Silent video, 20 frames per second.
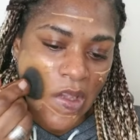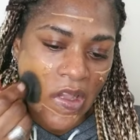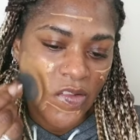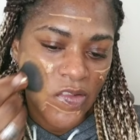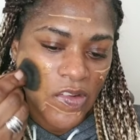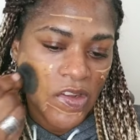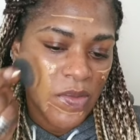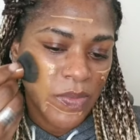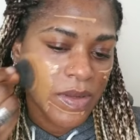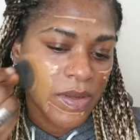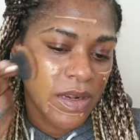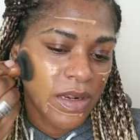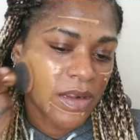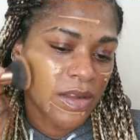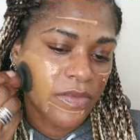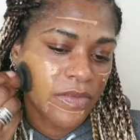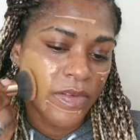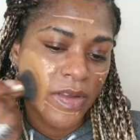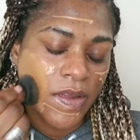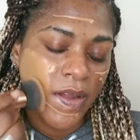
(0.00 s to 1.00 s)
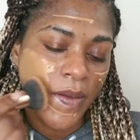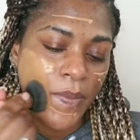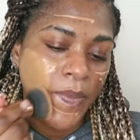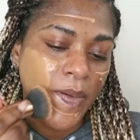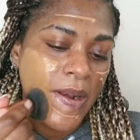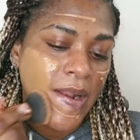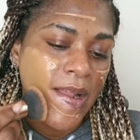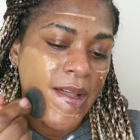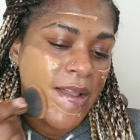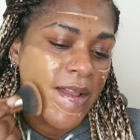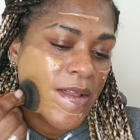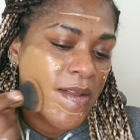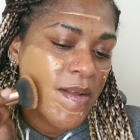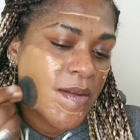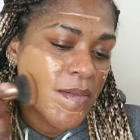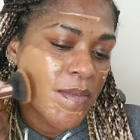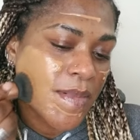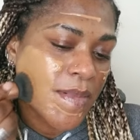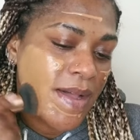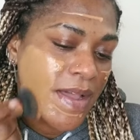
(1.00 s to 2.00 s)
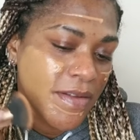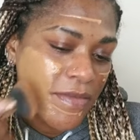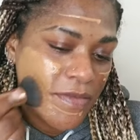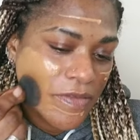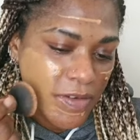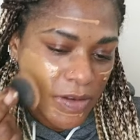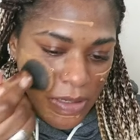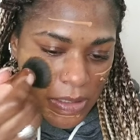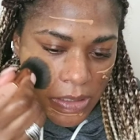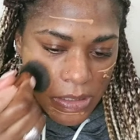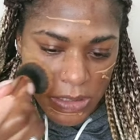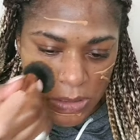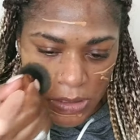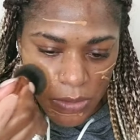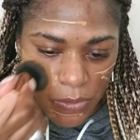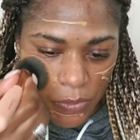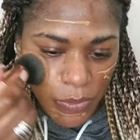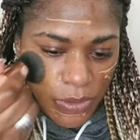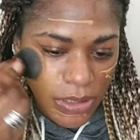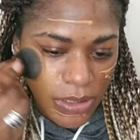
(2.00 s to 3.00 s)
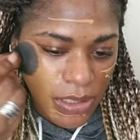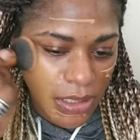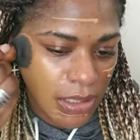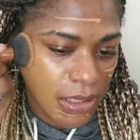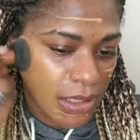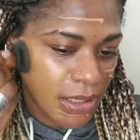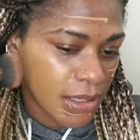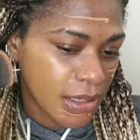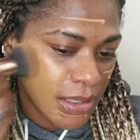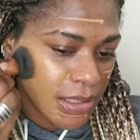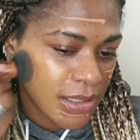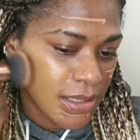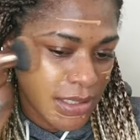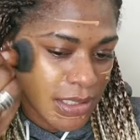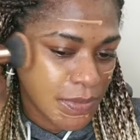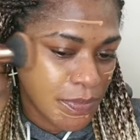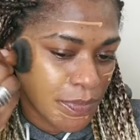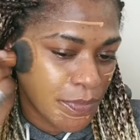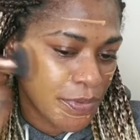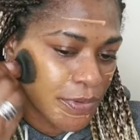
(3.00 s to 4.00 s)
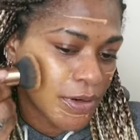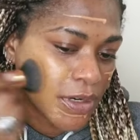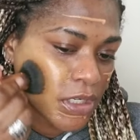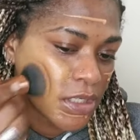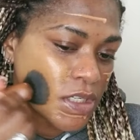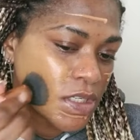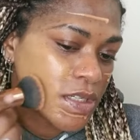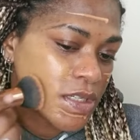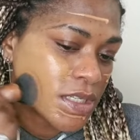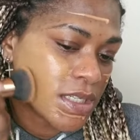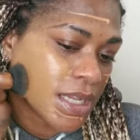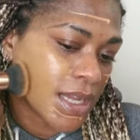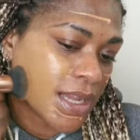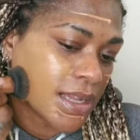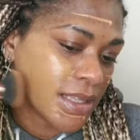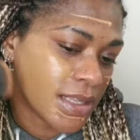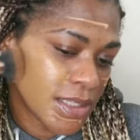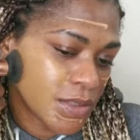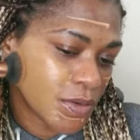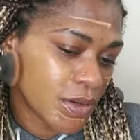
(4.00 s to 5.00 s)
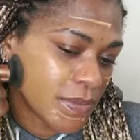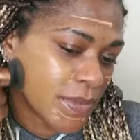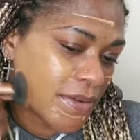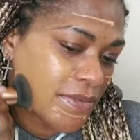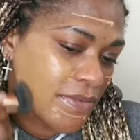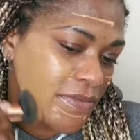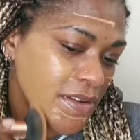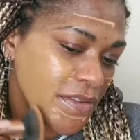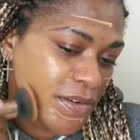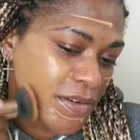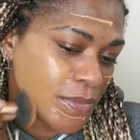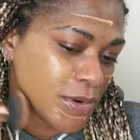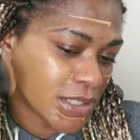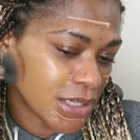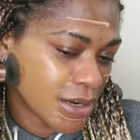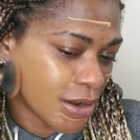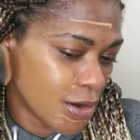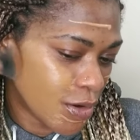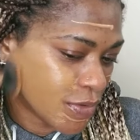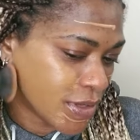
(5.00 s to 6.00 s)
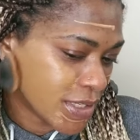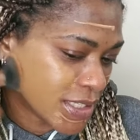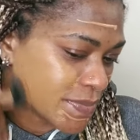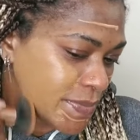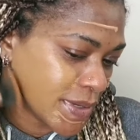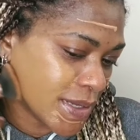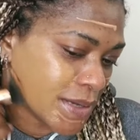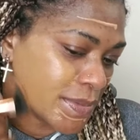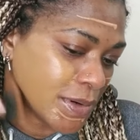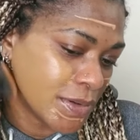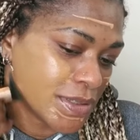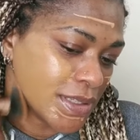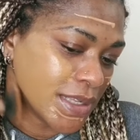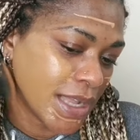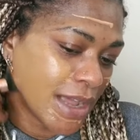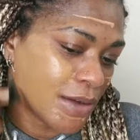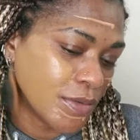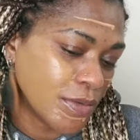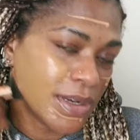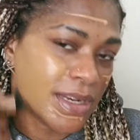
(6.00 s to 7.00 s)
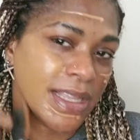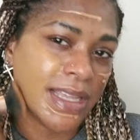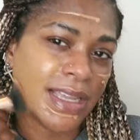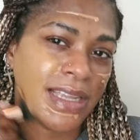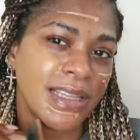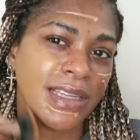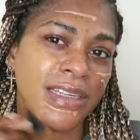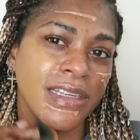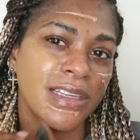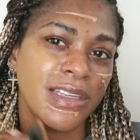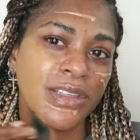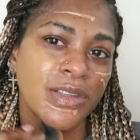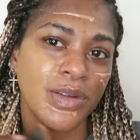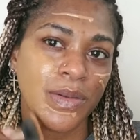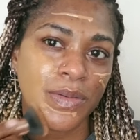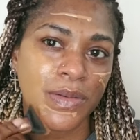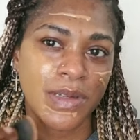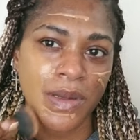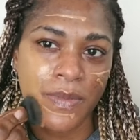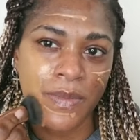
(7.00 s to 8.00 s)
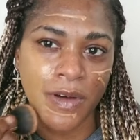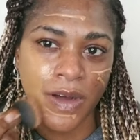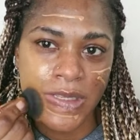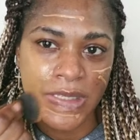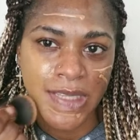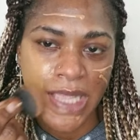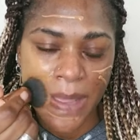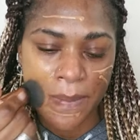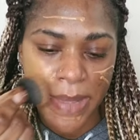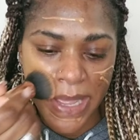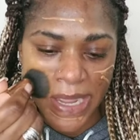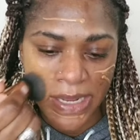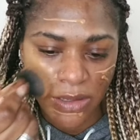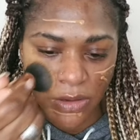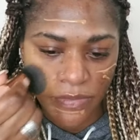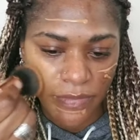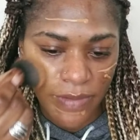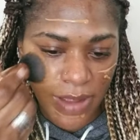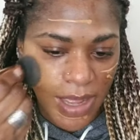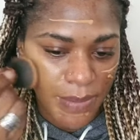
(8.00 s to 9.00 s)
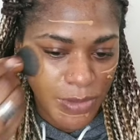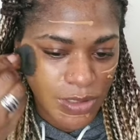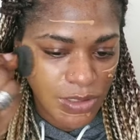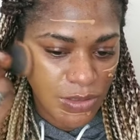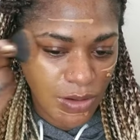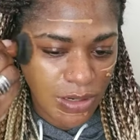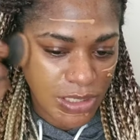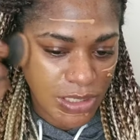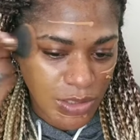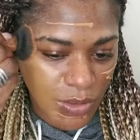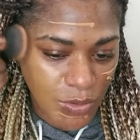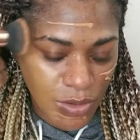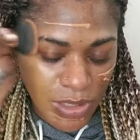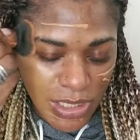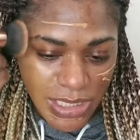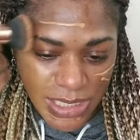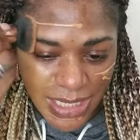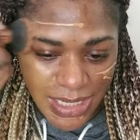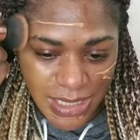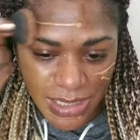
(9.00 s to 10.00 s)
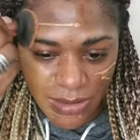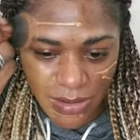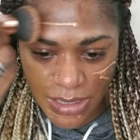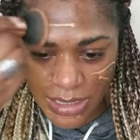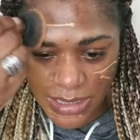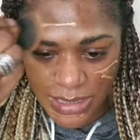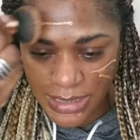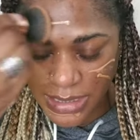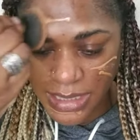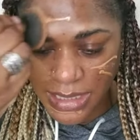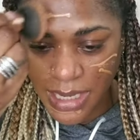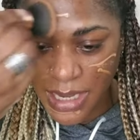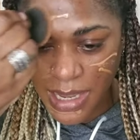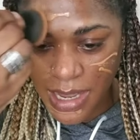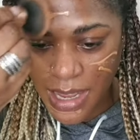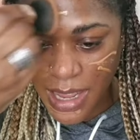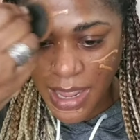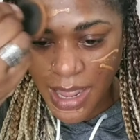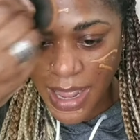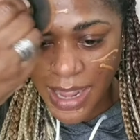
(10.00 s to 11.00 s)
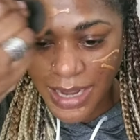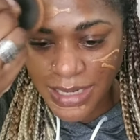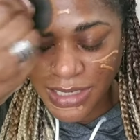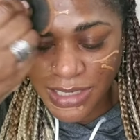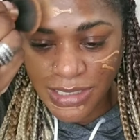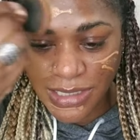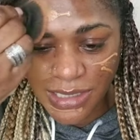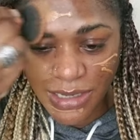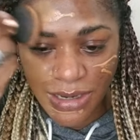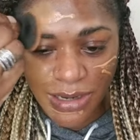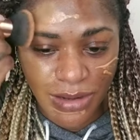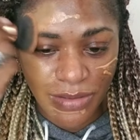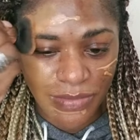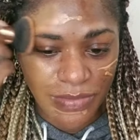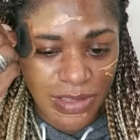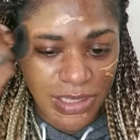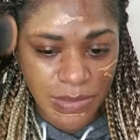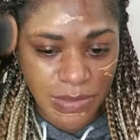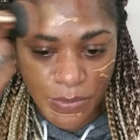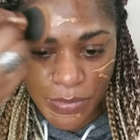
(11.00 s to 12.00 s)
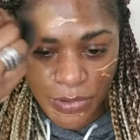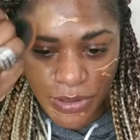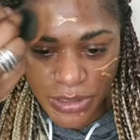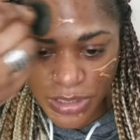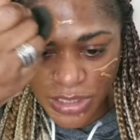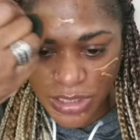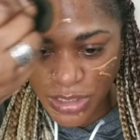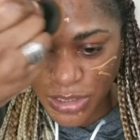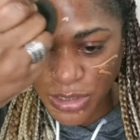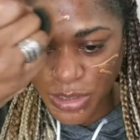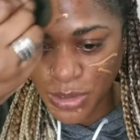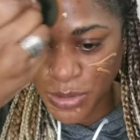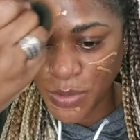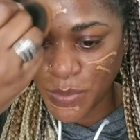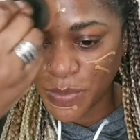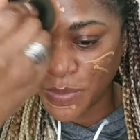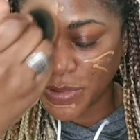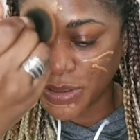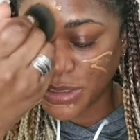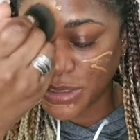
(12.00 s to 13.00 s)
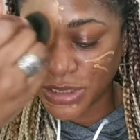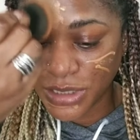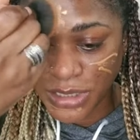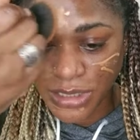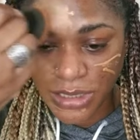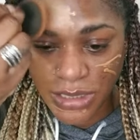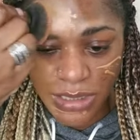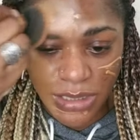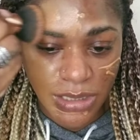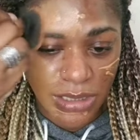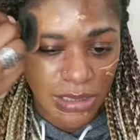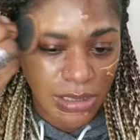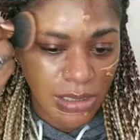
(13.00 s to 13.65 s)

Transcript: I've just been loving applying my foundation with this brush. It's like a, it's one of my favorite brushes. I always speak about it. I will link it in the description box. I buy it off Amazon. It's only ten dollars. I just love this brush so much.